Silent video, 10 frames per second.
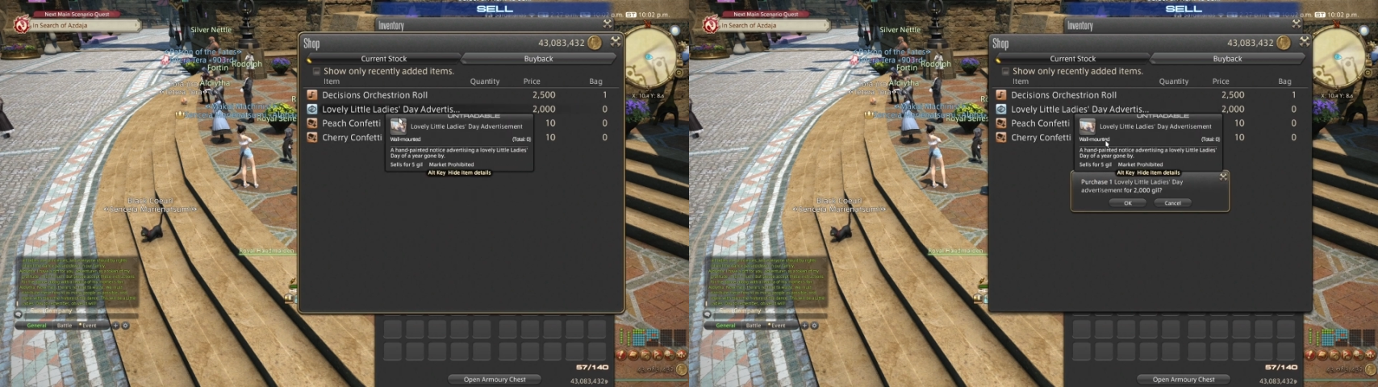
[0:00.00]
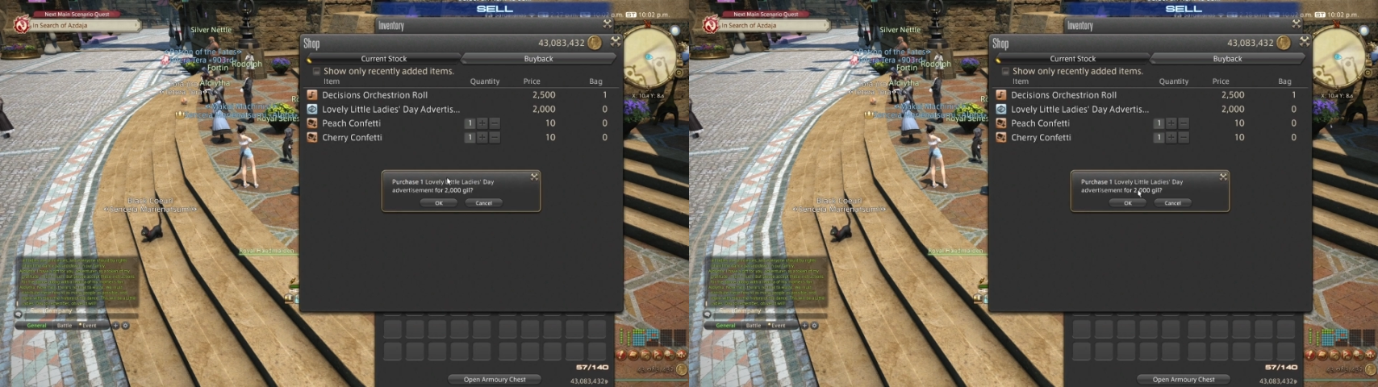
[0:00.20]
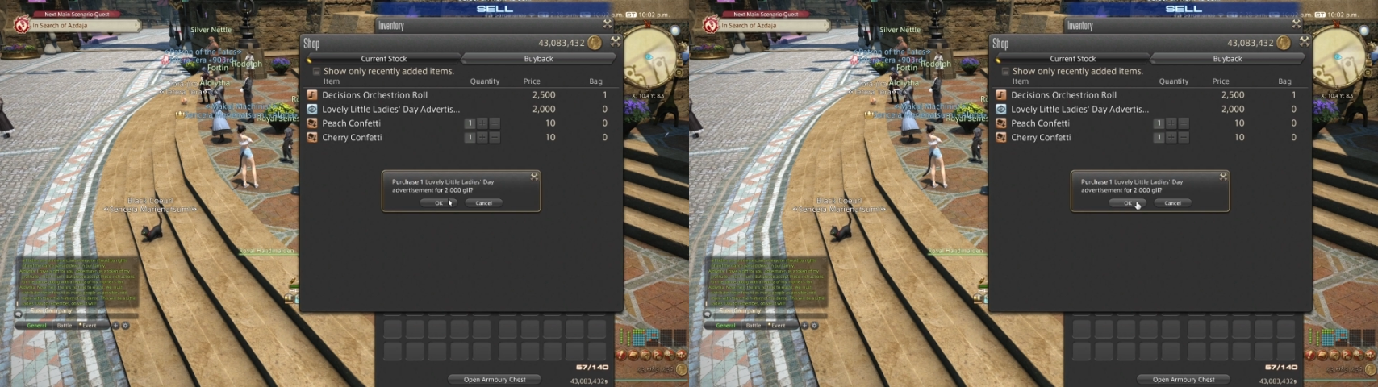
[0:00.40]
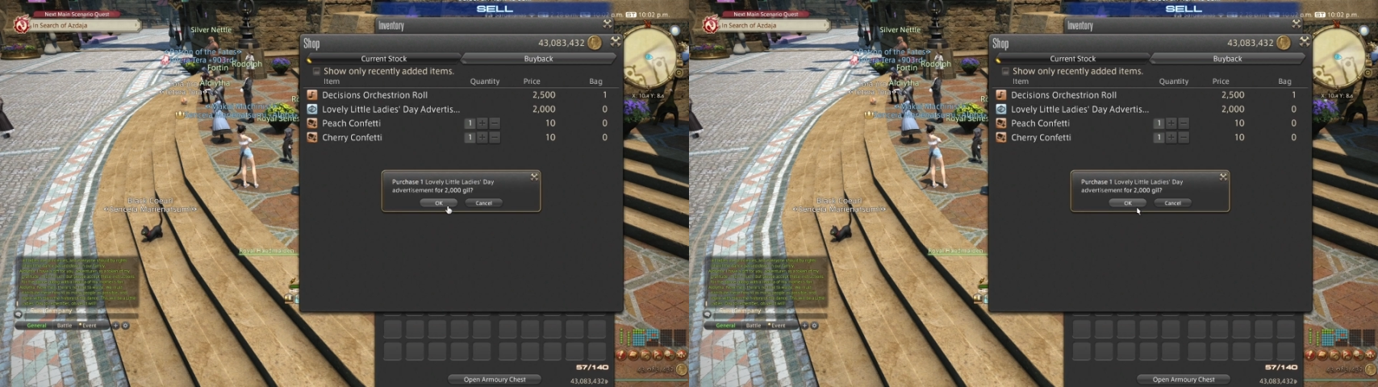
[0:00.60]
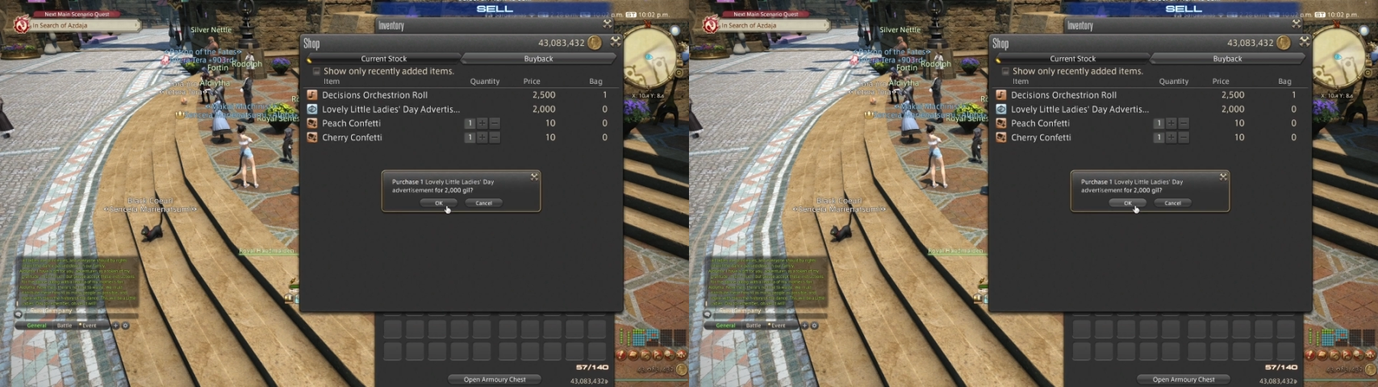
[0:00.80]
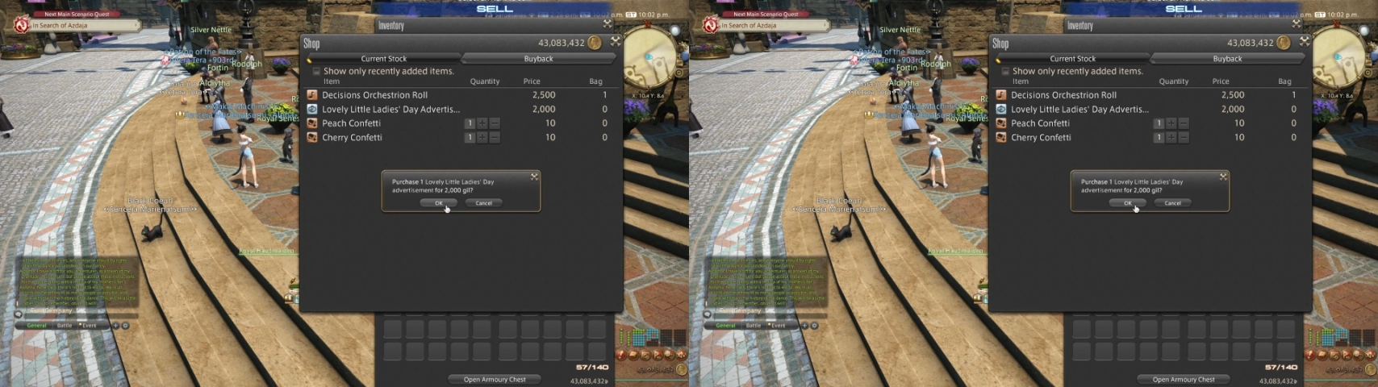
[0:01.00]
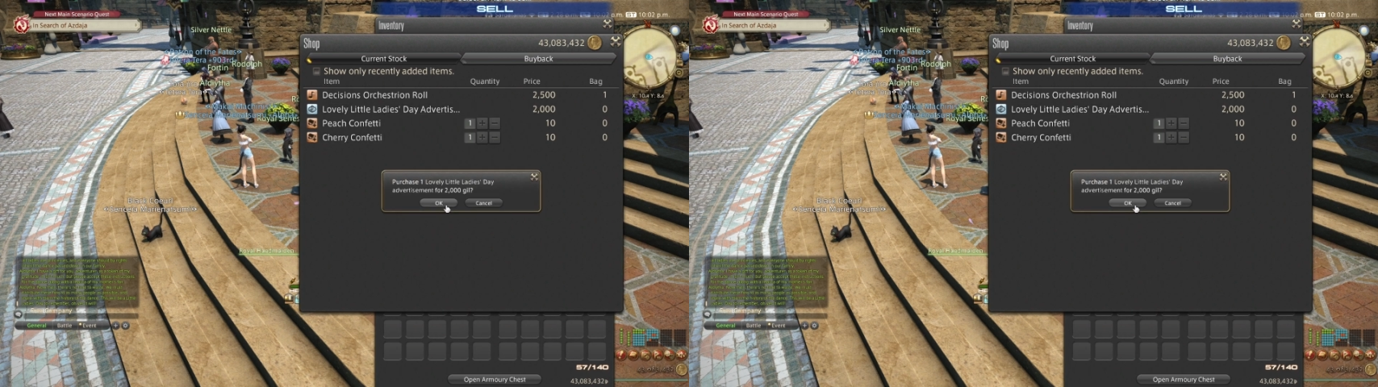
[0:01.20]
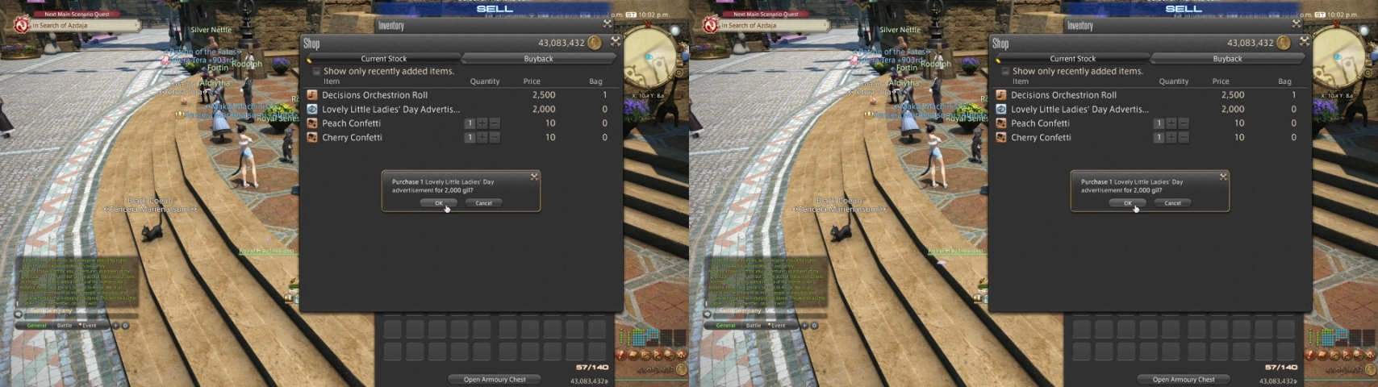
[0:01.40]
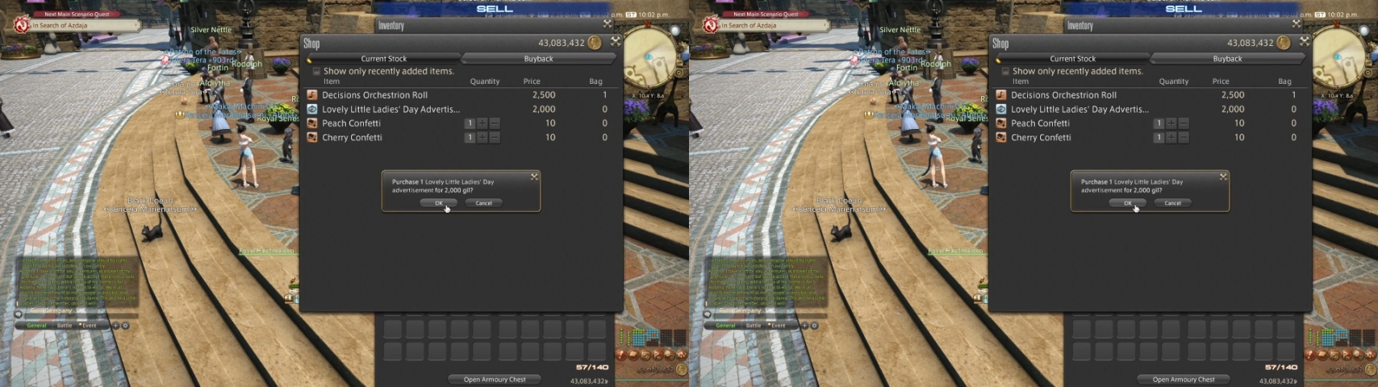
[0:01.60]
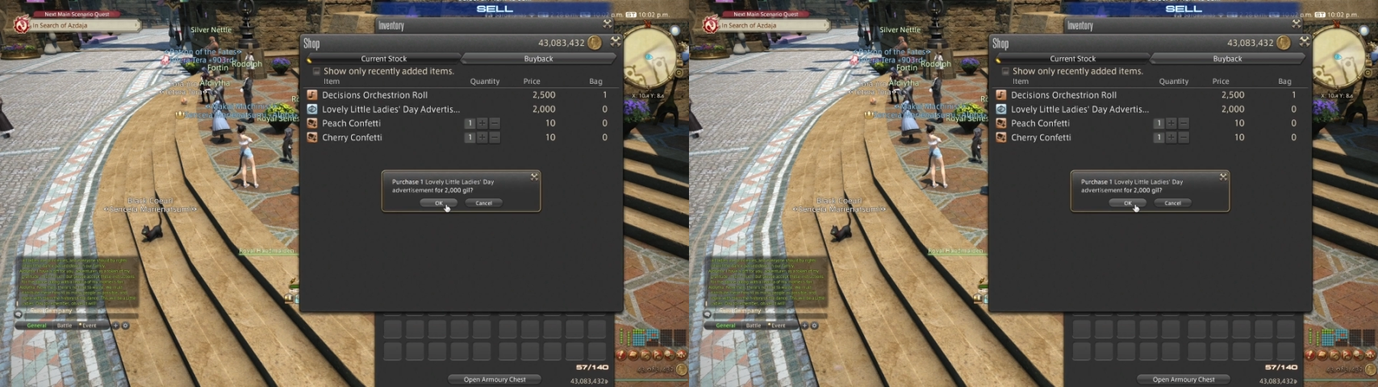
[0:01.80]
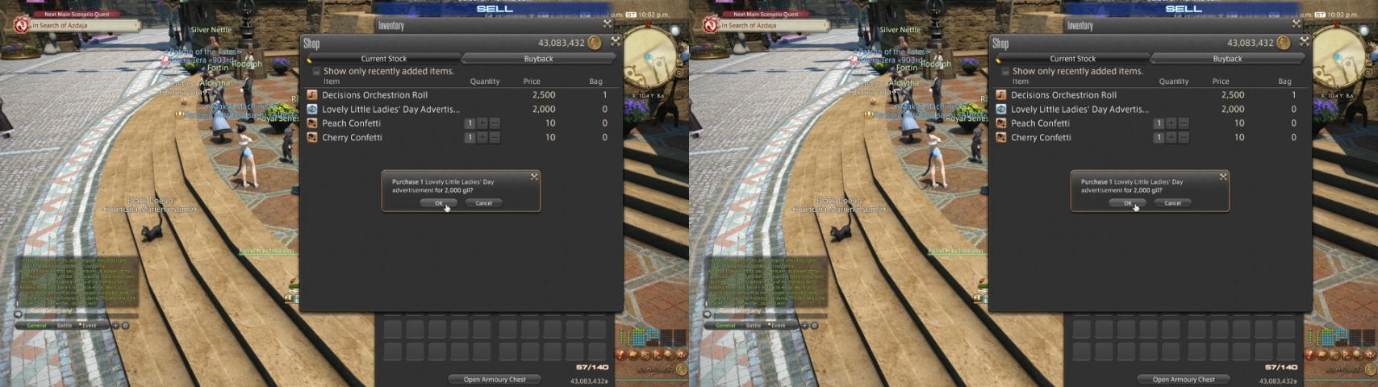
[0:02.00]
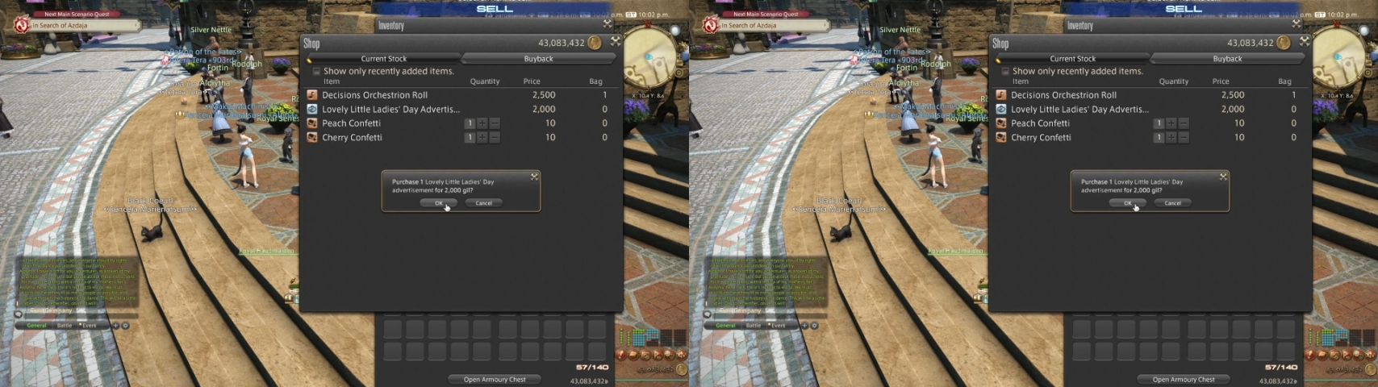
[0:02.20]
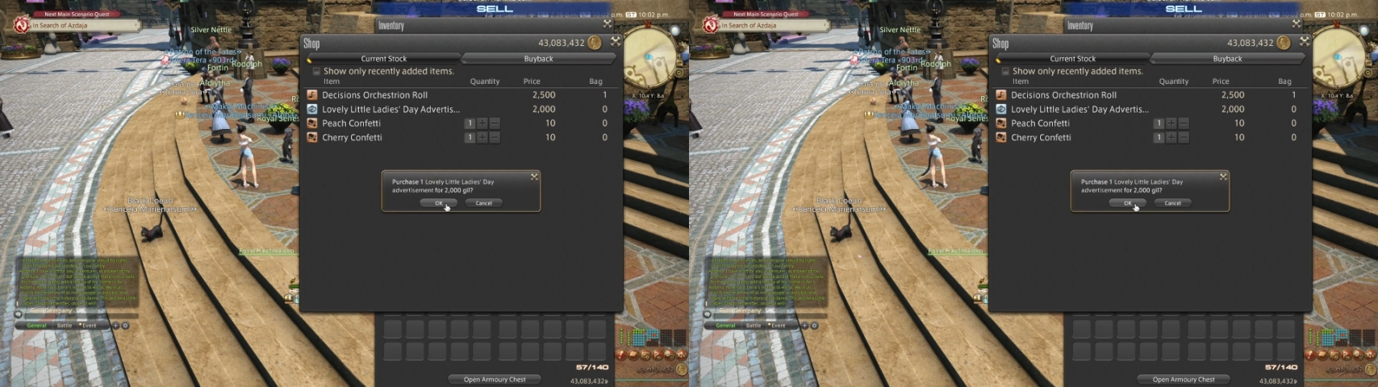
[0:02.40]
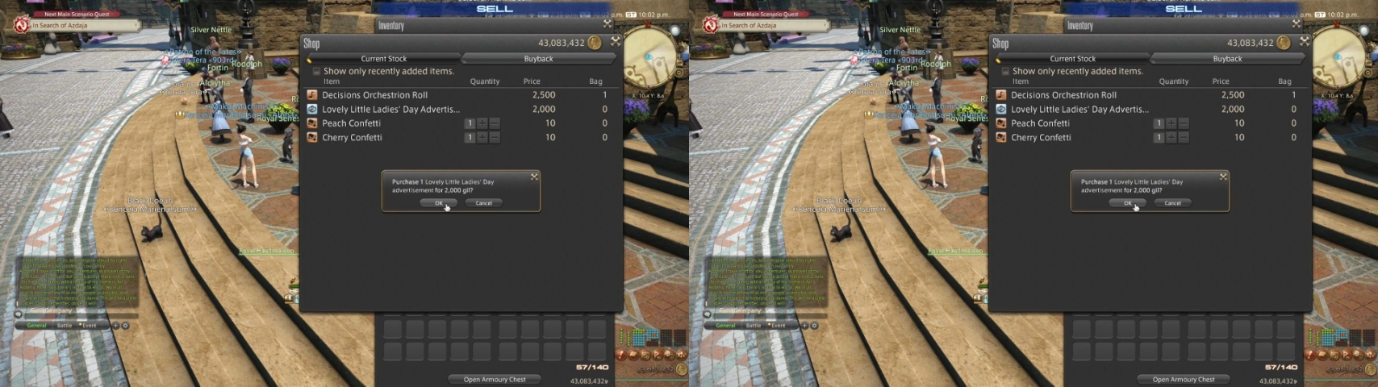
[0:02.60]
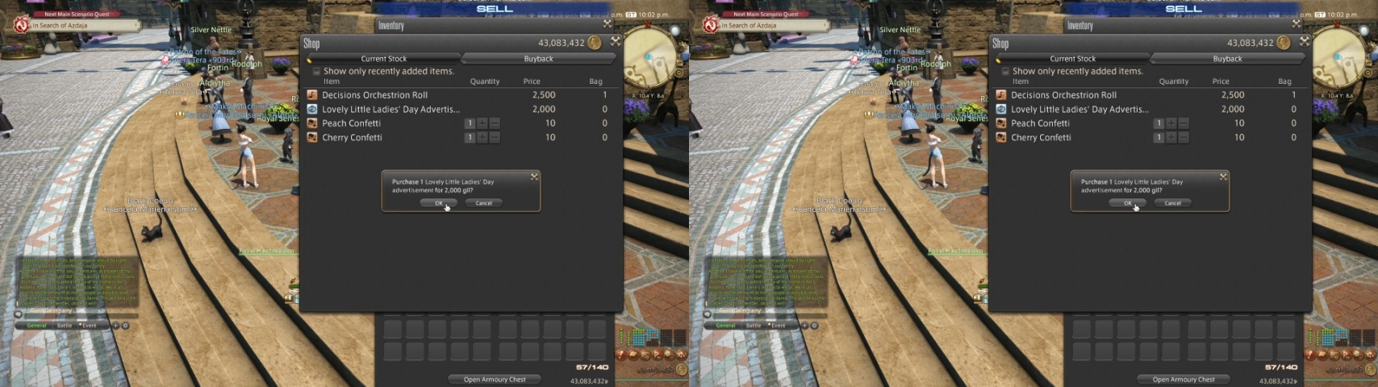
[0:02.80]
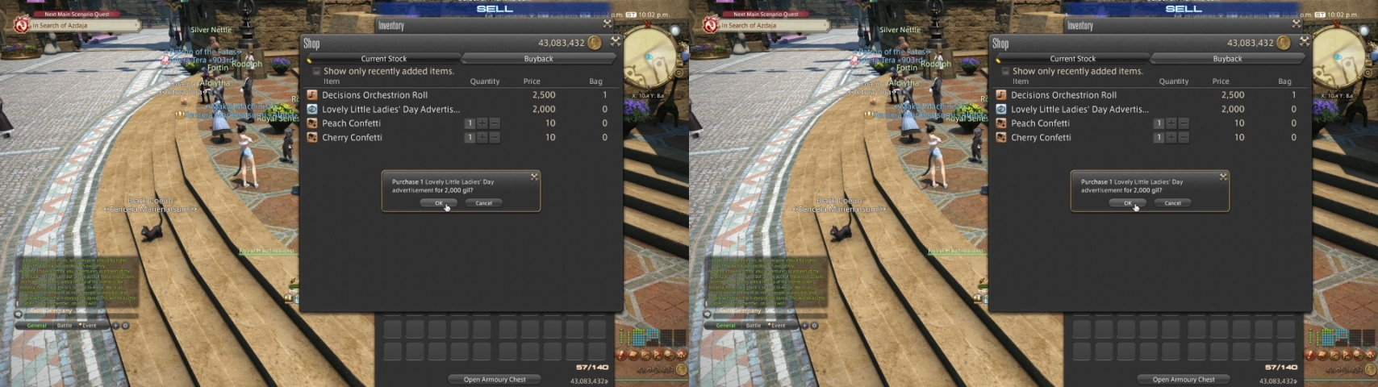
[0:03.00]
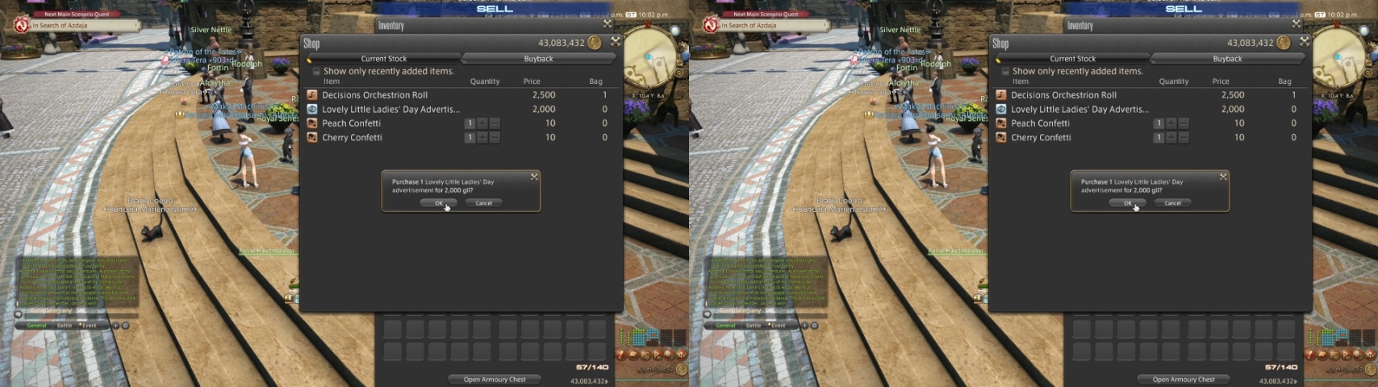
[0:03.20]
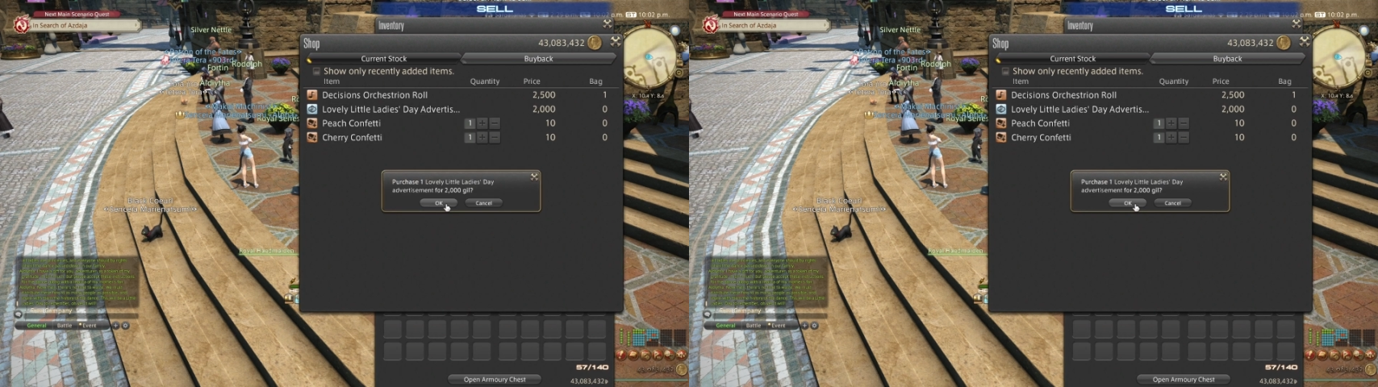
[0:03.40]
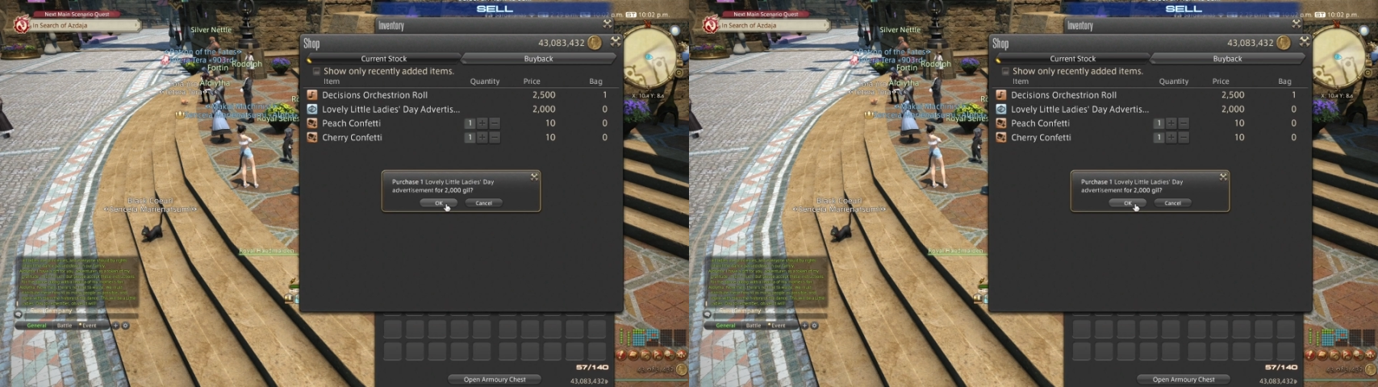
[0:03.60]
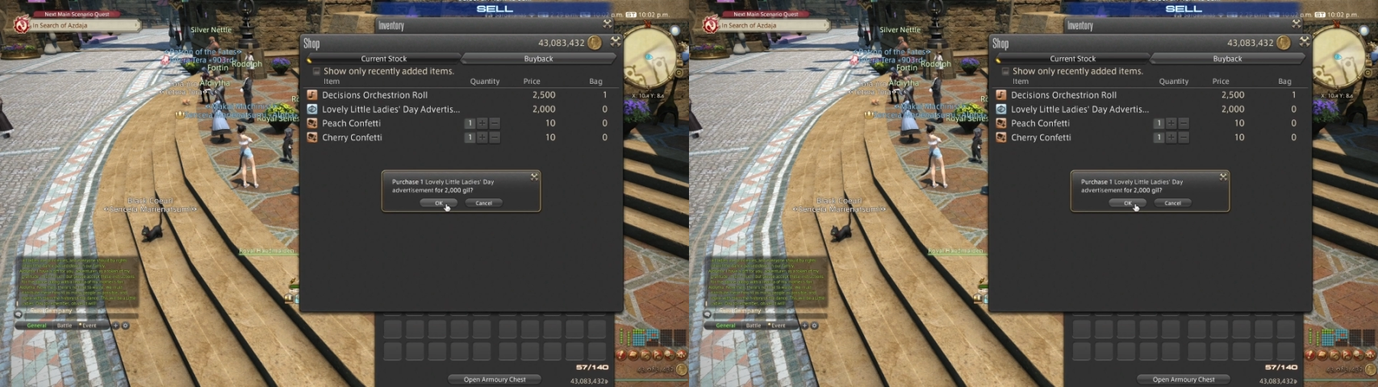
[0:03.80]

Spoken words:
(no speaker visible)